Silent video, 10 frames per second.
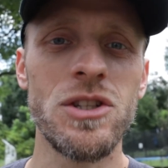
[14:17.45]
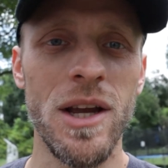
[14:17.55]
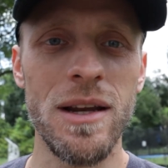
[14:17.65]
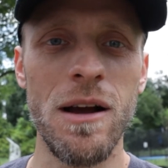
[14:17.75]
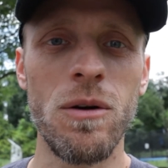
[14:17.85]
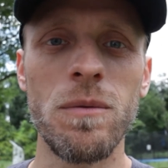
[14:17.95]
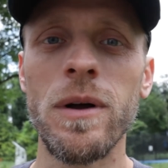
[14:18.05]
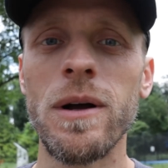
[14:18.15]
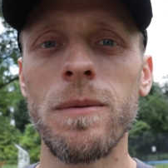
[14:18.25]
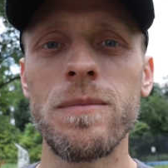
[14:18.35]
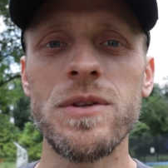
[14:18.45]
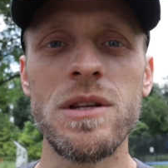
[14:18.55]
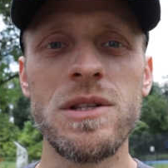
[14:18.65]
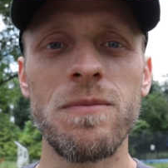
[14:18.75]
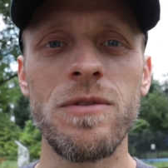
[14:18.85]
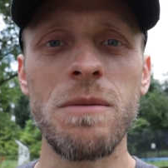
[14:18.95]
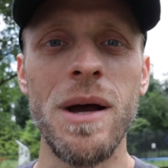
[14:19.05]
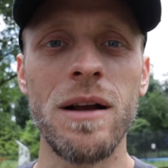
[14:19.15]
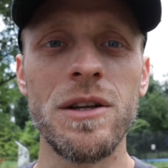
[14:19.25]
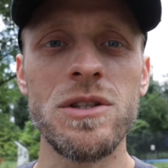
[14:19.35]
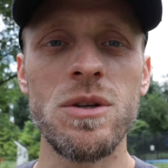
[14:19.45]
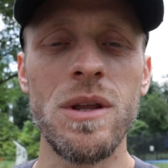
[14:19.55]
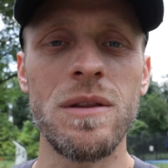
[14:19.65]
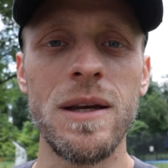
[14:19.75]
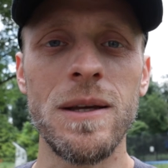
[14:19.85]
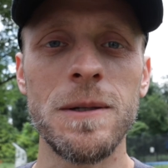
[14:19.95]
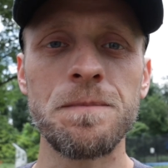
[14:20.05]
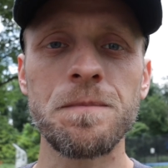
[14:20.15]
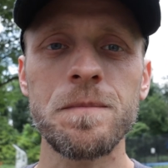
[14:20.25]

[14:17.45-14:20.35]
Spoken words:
Check it out. Send us some feedback. Let us know what you think.